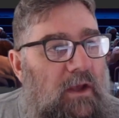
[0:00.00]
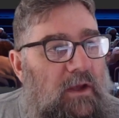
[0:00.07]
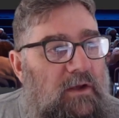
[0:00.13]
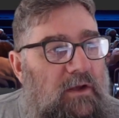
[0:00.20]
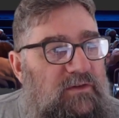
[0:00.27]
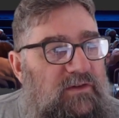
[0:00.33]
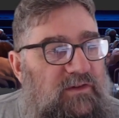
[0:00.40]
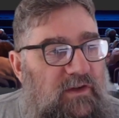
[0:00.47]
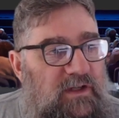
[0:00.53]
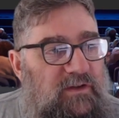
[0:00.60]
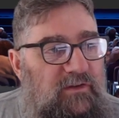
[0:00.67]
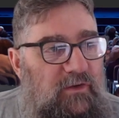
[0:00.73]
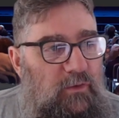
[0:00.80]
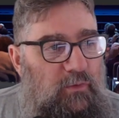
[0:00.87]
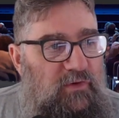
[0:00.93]

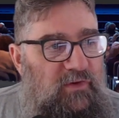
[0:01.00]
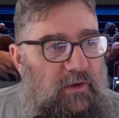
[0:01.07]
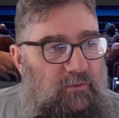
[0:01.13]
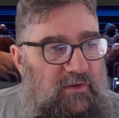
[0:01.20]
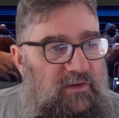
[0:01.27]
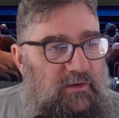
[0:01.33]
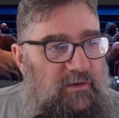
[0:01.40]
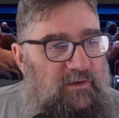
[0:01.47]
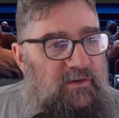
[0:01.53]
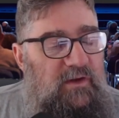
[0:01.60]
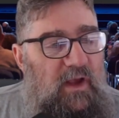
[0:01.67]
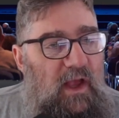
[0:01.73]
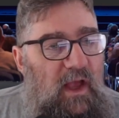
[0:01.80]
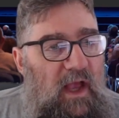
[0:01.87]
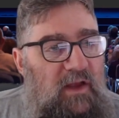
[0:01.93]
Seasonal services.
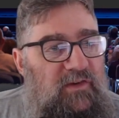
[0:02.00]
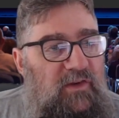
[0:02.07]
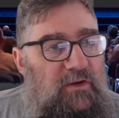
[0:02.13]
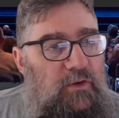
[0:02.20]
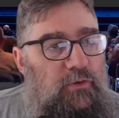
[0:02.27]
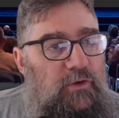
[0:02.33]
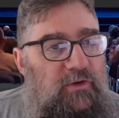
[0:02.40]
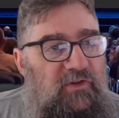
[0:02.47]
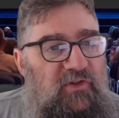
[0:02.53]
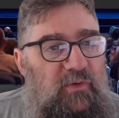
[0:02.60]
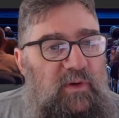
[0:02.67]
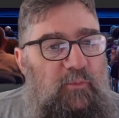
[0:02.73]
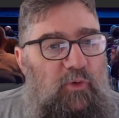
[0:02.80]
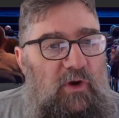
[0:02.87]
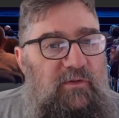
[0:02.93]
As alluded to
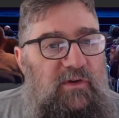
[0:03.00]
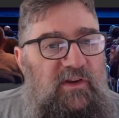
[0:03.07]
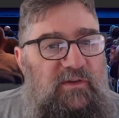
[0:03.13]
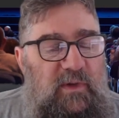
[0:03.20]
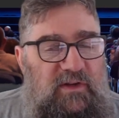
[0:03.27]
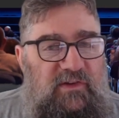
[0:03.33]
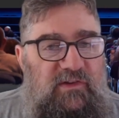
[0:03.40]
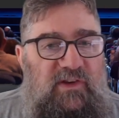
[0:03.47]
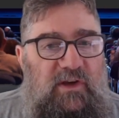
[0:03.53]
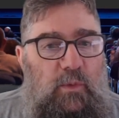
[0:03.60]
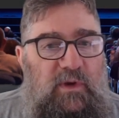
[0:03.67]
in previous messaging,